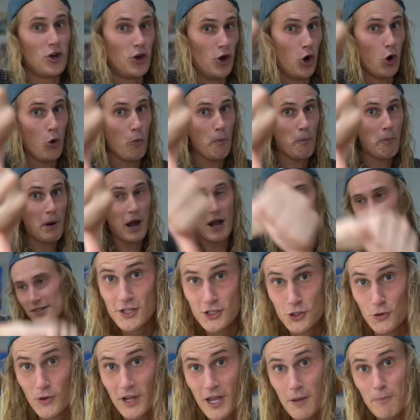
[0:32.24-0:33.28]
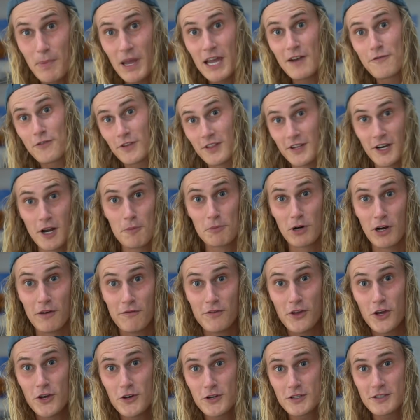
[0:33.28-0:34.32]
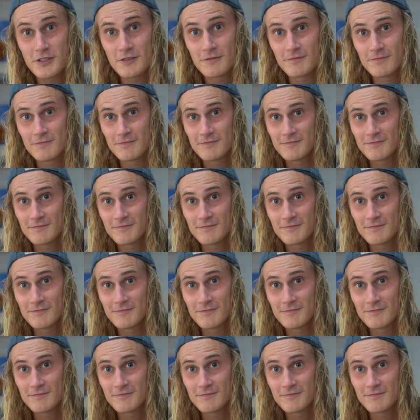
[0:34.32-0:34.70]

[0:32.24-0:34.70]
Nope. Do we get paid for the number of views?